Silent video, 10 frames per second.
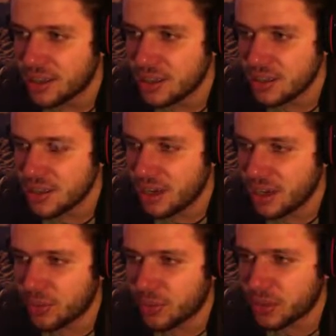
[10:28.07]
He's
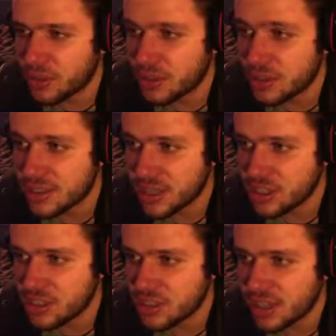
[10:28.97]
healing a bit. He's
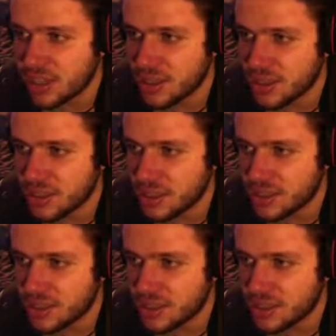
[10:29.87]
actually... Sta the,